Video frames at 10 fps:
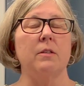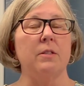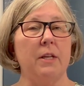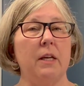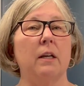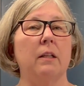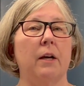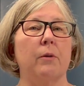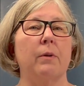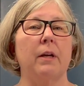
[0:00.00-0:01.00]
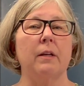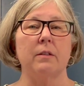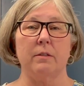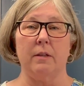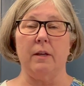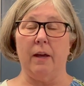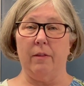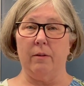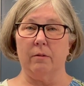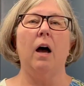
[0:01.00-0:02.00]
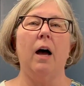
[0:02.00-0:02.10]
decluttering together.